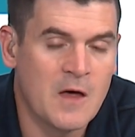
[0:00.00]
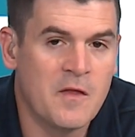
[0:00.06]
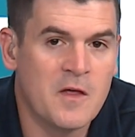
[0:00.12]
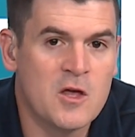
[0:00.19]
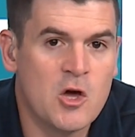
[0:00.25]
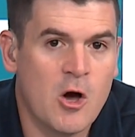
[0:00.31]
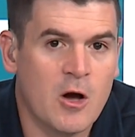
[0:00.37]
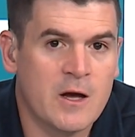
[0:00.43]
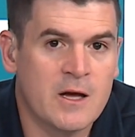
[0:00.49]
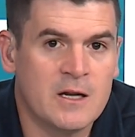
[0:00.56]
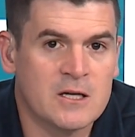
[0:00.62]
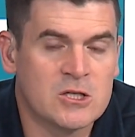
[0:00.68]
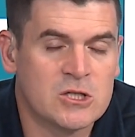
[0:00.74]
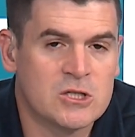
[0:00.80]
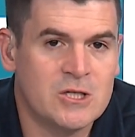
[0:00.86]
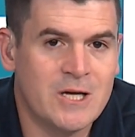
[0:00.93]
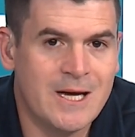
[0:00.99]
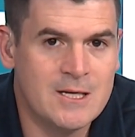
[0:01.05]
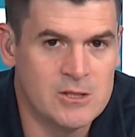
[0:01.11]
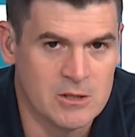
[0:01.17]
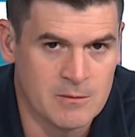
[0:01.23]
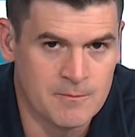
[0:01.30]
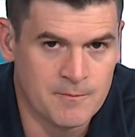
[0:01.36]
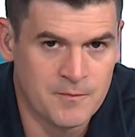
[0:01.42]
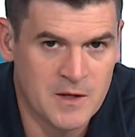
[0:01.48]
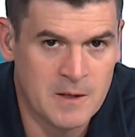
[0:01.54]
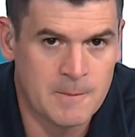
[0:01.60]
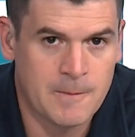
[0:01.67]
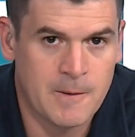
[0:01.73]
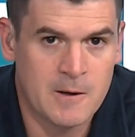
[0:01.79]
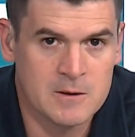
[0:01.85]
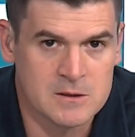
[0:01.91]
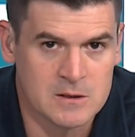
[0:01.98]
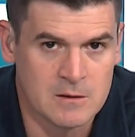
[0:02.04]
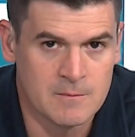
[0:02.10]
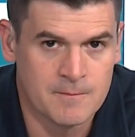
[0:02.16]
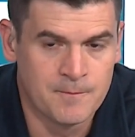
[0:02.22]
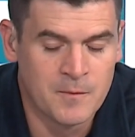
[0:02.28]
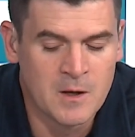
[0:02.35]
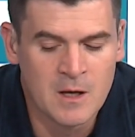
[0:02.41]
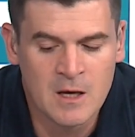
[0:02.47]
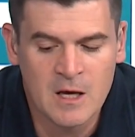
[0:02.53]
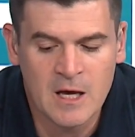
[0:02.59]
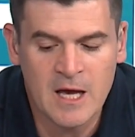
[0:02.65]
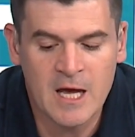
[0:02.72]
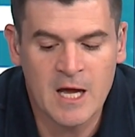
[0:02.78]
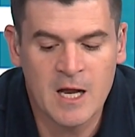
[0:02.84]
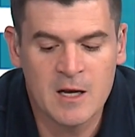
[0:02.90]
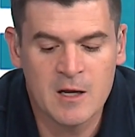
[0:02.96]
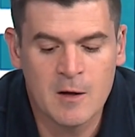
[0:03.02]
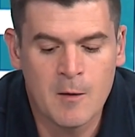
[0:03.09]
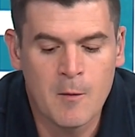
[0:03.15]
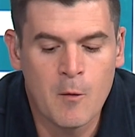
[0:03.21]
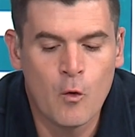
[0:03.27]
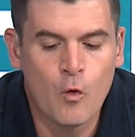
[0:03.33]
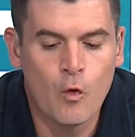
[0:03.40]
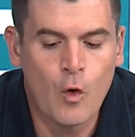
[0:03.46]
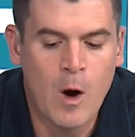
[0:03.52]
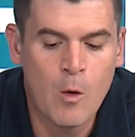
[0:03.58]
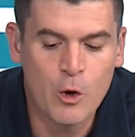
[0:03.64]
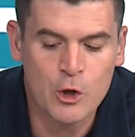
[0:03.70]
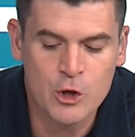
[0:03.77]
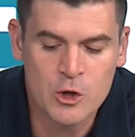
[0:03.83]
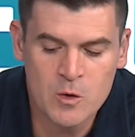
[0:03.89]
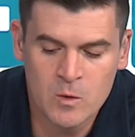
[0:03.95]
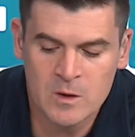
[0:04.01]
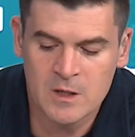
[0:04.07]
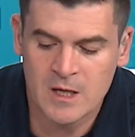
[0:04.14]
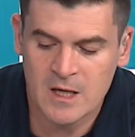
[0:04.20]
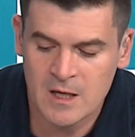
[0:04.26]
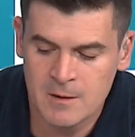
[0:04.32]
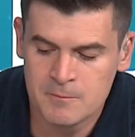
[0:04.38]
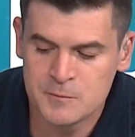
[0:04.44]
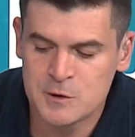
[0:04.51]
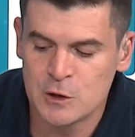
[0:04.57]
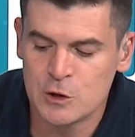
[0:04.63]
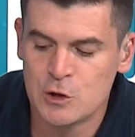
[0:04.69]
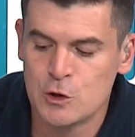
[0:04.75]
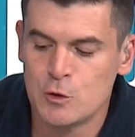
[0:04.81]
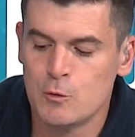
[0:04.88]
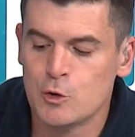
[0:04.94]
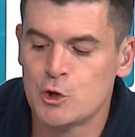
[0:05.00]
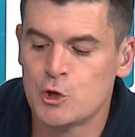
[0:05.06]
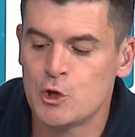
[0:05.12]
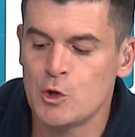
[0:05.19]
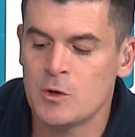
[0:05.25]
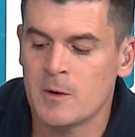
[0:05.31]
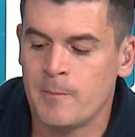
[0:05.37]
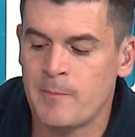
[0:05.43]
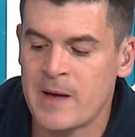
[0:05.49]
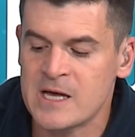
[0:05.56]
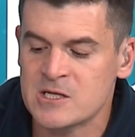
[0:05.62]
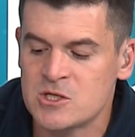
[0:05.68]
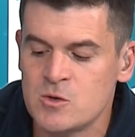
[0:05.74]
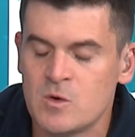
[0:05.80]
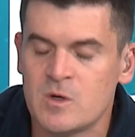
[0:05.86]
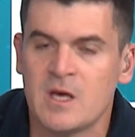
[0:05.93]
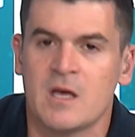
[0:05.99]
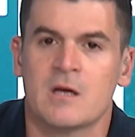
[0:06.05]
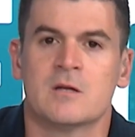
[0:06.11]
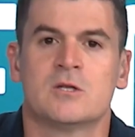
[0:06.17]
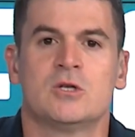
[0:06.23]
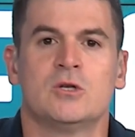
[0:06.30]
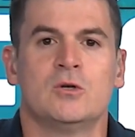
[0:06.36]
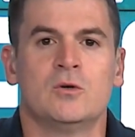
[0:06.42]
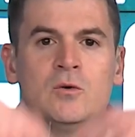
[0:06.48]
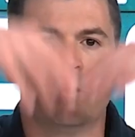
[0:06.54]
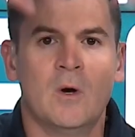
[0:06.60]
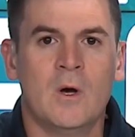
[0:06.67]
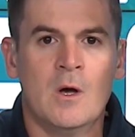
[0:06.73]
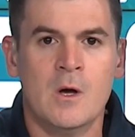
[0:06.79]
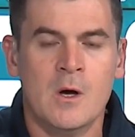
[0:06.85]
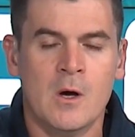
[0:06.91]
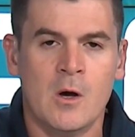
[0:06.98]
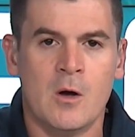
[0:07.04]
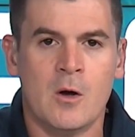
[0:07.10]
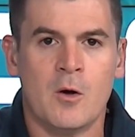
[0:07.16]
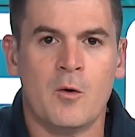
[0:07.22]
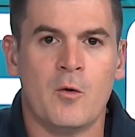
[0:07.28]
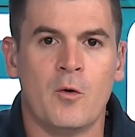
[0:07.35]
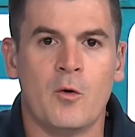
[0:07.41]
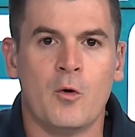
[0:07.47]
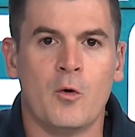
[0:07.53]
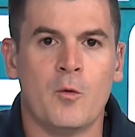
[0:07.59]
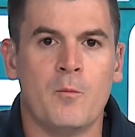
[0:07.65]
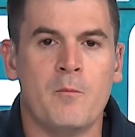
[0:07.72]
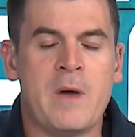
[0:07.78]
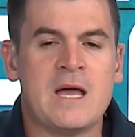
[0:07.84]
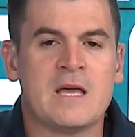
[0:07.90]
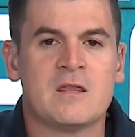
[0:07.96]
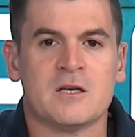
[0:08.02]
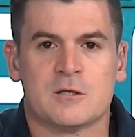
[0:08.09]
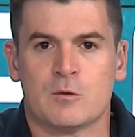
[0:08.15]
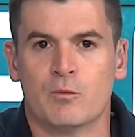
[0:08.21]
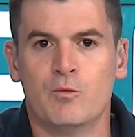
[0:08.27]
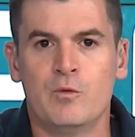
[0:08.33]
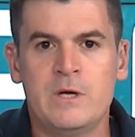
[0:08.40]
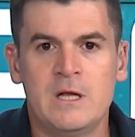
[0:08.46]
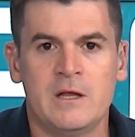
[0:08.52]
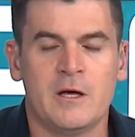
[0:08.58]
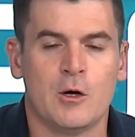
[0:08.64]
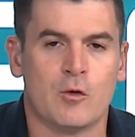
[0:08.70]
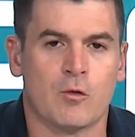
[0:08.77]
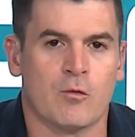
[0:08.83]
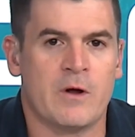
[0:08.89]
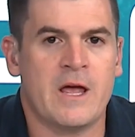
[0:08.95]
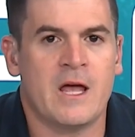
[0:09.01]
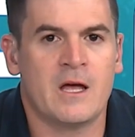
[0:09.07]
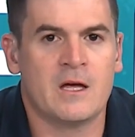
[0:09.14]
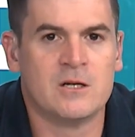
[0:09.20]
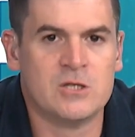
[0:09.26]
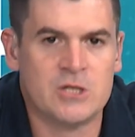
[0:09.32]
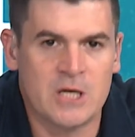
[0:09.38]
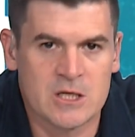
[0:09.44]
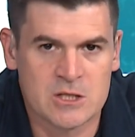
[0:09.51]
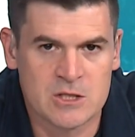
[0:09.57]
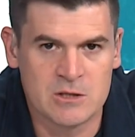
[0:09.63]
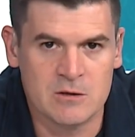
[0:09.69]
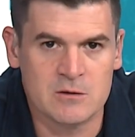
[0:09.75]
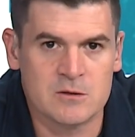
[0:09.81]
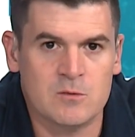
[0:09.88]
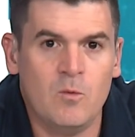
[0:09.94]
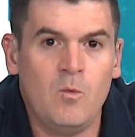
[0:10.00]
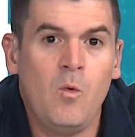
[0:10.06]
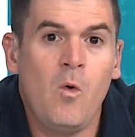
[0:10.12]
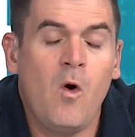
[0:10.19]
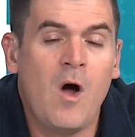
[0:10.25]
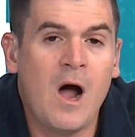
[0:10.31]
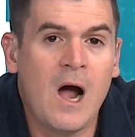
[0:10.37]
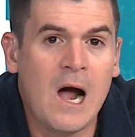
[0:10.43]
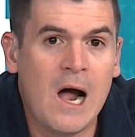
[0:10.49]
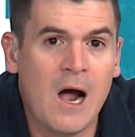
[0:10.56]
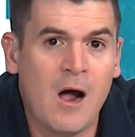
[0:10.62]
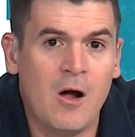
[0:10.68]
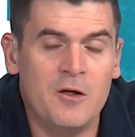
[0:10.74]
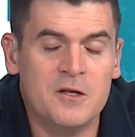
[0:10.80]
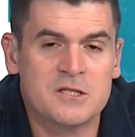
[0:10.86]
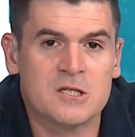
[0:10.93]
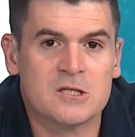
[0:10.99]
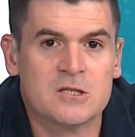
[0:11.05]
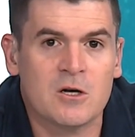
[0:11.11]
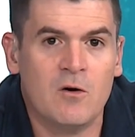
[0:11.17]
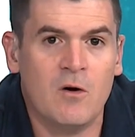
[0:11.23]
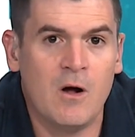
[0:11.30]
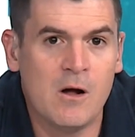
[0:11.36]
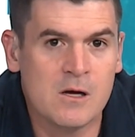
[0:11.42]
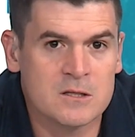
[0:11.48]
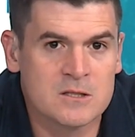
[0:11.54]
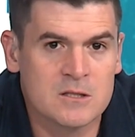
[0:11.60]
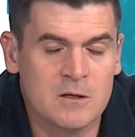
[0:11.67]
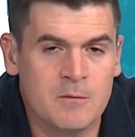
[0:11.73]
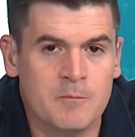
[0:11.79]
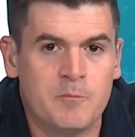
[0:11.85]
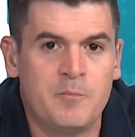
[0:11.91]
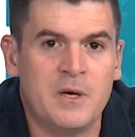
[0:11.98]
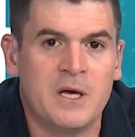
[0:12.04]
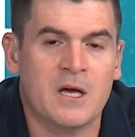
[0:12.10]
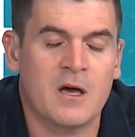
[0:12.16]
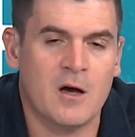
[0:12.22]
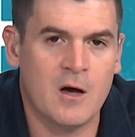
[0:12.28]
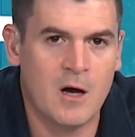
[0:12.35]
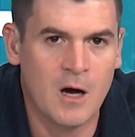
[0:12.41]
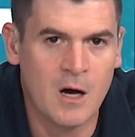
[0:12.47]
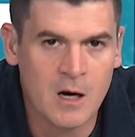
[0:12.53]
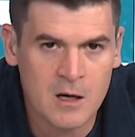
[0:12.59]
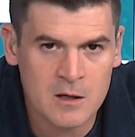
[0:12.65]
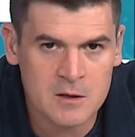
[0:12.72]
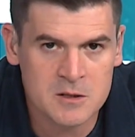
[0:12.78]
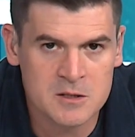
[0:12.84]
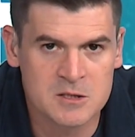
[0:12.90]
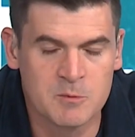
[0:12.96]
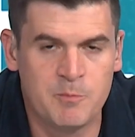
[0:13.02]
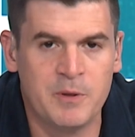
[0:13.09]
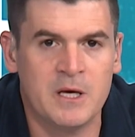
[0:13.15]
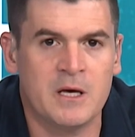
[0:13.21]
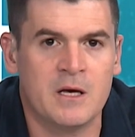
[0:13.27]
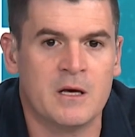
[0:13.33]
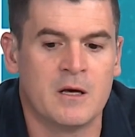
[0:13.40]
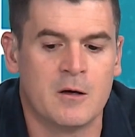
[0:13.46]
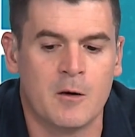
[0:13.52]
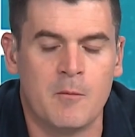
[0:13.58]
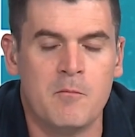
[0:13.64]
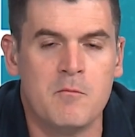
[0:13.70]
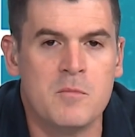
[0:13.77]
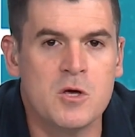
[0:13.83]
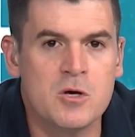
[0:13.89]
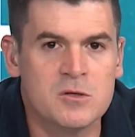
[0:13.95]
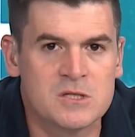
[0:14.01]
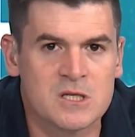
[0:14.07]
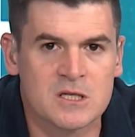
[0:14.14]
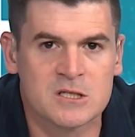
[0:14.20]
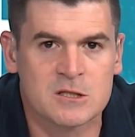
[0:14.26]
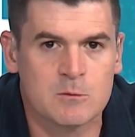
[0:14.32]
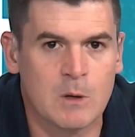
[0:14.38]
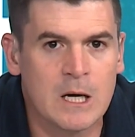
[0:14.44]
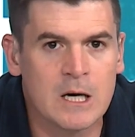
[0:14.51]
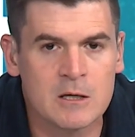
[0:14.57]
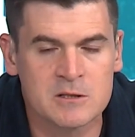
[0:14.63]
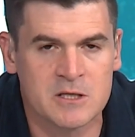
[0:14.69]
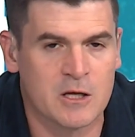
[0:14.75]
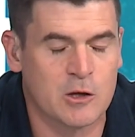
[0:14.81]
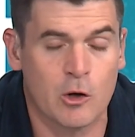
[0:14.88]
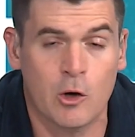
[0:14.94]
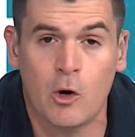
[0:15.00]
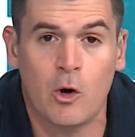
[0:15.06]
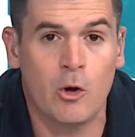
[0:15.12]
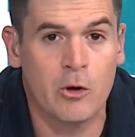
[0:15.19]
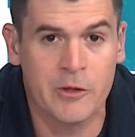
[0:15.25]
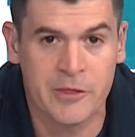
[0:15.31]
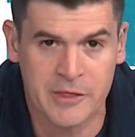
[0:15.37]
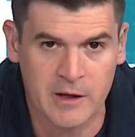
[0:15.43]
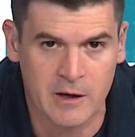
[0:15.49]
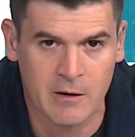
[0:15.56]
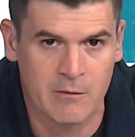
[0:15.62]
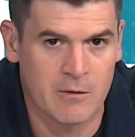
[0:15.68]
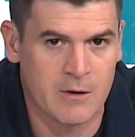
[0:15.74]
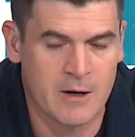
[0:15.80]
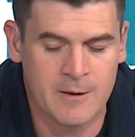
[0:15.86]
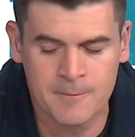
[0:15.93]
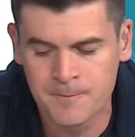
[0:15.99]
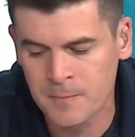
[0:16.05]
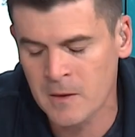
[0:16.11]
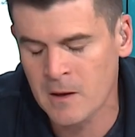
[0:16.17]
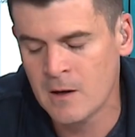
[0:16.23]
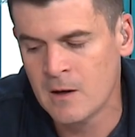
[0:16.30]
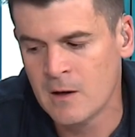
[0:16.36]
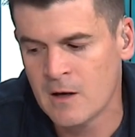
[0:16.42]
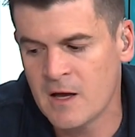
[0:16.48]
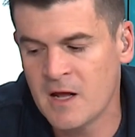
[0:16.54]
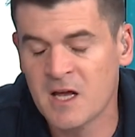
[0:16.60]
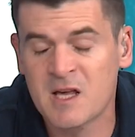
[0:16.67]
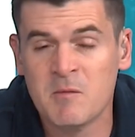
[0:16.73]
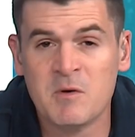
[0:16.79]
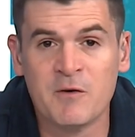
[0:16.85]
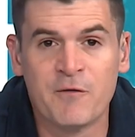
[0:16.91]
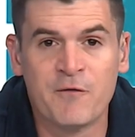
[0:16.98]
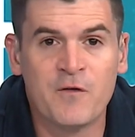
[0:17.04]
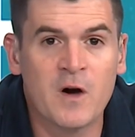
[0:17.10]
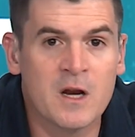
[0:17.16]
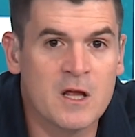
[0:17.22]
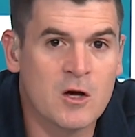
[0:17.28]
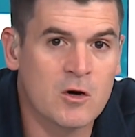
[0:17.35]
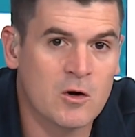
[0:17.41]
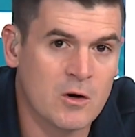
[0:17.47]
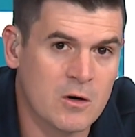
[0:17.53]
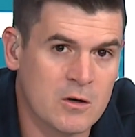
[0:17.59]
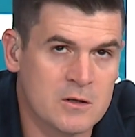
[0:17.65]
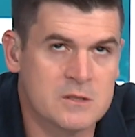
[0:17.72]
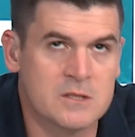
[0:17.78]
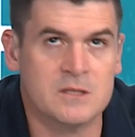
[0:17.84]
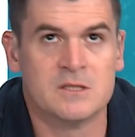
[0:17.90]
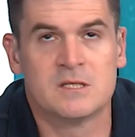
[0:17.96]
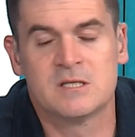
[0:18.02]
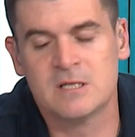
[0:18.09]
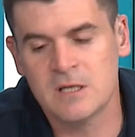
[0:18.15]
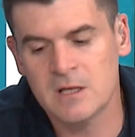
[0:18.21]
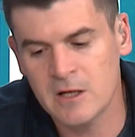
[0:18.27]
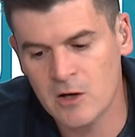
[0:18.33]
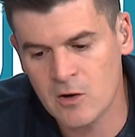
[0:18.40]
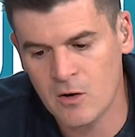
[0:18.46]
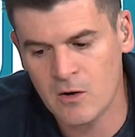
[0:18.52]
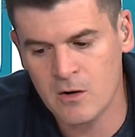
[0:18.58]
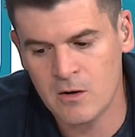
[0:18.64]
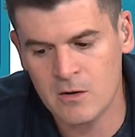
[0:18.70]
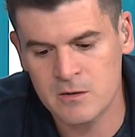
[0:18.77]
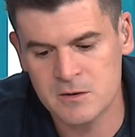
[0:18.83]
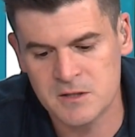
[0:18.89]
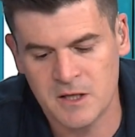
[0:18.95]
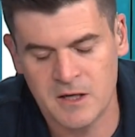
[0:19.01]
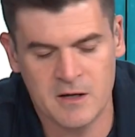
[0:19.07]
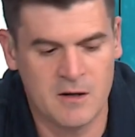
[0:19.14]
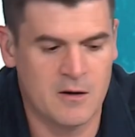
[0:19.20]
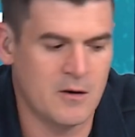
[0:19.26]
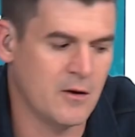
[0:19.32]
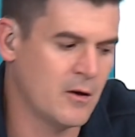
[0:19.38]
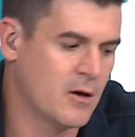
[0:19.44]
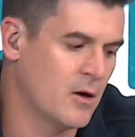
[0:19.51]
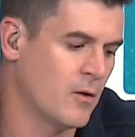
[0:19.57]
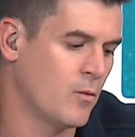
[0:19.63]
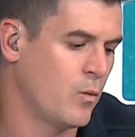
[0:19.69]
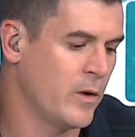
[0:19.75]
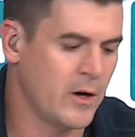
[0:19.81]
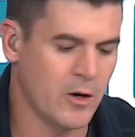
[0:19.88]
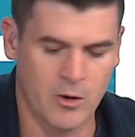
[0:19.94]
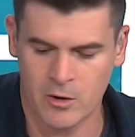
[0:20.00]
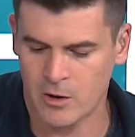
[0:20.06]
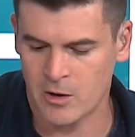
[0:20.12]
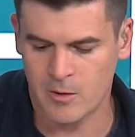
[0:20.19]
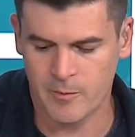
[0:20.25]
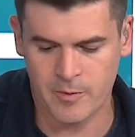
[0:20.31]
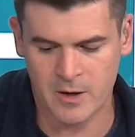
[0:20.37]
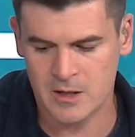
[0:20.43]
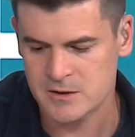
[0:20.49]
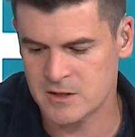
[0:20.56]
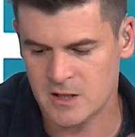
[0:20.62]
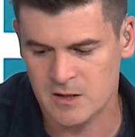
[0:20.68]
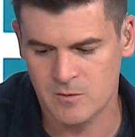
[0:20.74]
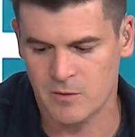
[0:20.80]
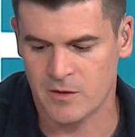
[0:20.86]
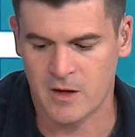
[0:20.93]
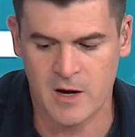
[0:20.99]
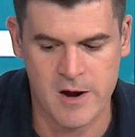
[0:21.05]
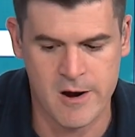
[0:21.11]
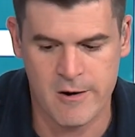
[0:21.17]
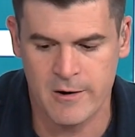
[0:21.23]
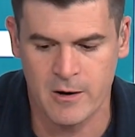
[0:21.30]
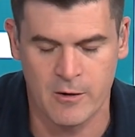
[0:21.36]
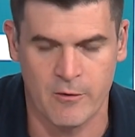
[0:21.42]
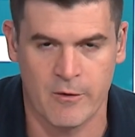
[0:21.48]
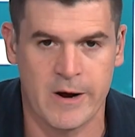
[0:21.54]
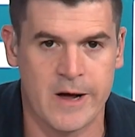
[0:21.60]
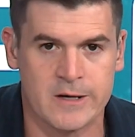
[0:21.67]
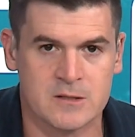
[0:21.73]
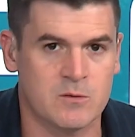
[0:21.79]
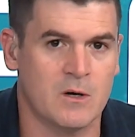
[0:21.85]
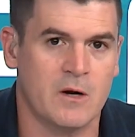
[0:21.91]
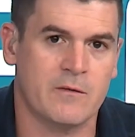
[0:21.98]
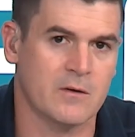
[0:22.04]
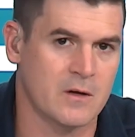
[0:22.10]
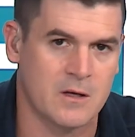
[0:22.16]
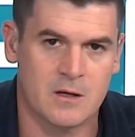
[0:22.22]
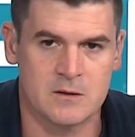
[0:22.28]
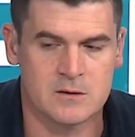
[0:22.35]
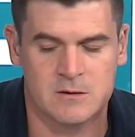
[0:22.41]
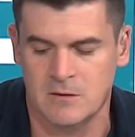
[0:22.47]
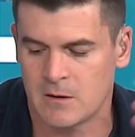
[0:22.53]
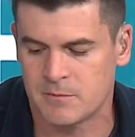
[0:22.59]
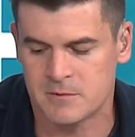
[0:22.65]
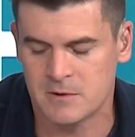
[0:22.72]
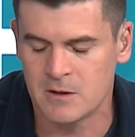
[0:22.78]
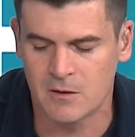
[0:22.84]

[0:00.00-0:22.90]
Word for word: And then y'all can exchange them in person. And I want you and him to do the best you can to make this really grand gestures. Wow, this is so awesome. Big hugs, big music swells, like the whole thing, right? And it can be funny cards and silly cards and a weird art project with hair and grass, whatever kids are up.